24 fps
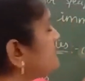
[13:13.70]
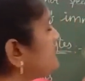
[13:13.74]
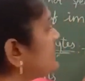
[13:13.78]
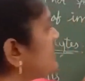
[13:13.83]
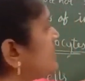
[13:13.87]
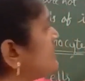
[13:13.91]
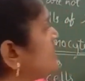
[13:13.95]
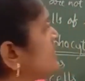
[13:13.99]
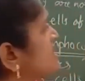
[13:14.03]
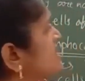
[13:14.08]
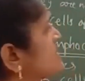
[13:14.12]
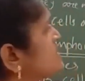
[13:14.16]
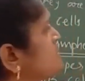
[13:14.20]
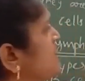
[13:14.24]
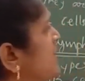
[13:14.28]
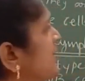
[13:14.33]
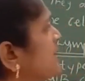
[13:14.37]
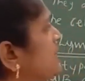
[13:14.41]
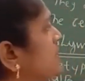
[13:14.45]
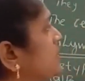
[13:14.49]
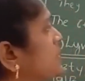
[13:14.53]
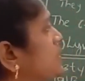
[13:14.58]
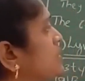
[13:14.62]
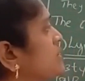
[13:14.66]
these
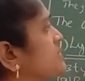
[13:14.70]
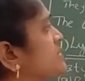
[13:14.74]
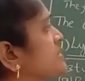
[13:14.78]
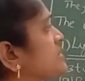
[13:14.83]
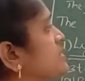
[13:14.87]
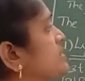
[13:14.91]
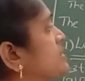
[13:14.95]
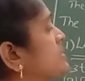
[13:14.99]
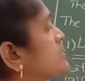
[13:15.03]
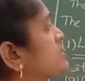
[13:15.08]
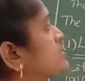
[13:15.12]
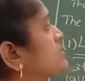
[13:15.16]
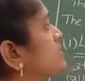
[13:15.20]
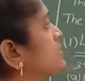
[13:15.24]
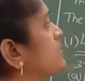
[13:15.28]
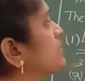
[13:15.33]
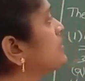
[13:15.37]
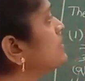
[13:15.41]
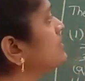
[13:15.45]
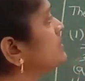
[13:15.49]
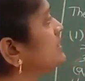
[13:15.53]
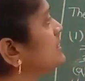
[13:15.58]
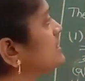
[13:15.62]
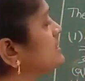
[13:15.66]
microbes.
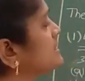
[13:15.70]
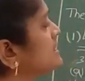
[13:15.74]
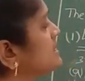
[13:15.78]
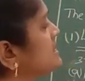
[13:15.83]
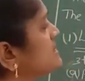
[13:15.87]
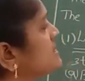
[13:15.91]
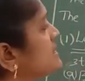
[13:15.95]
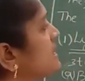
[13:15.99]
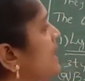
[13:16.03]
So this is